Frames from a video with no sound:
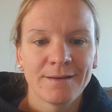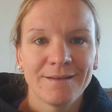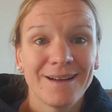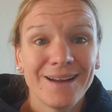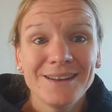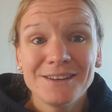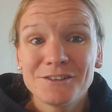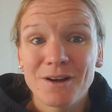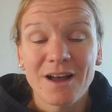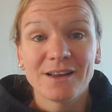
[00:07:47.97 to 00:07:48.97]
I need
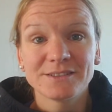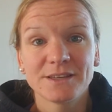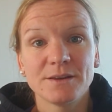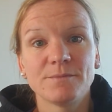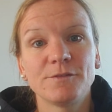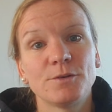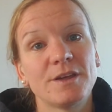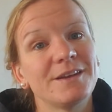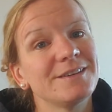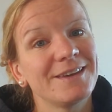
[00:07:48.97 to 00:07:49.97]
to ask him for
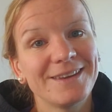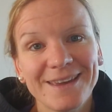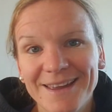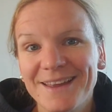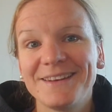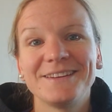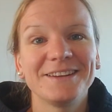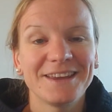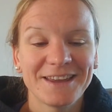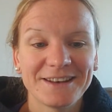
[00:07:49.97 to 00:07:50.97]
that again and
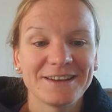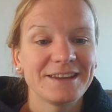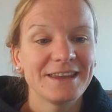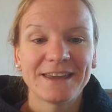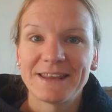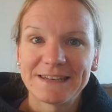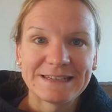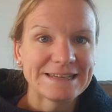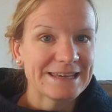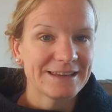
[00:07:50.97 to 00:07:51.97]
again and again
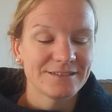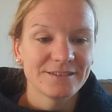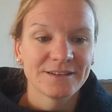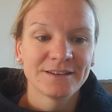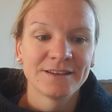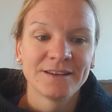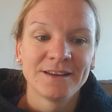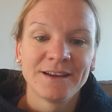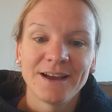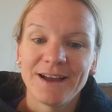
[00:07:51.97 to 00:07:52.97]
and again.
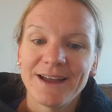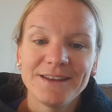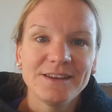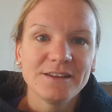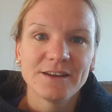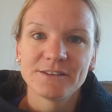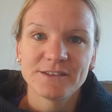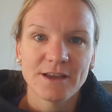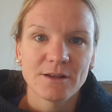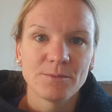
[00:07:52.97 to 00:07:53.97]
I need his
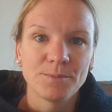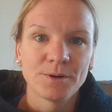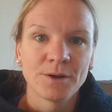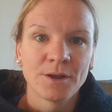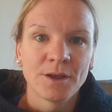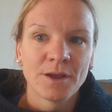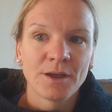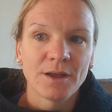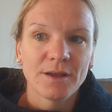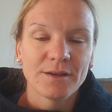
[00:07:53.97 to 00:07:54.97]
help
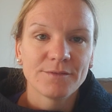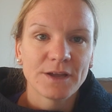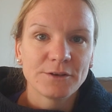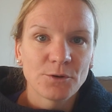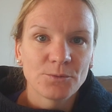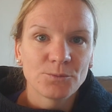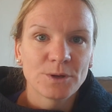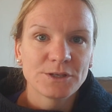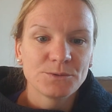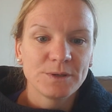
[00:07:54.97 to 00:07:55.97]
if I don't
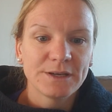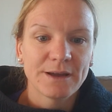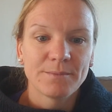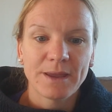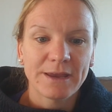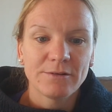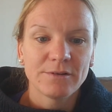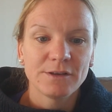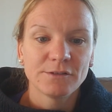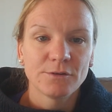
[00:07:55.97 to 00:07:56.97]
want to become
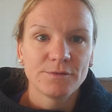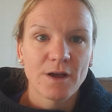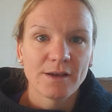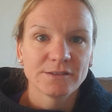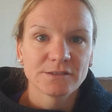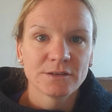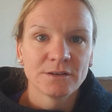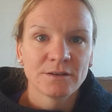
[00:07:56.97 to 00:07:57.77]
angry so fast.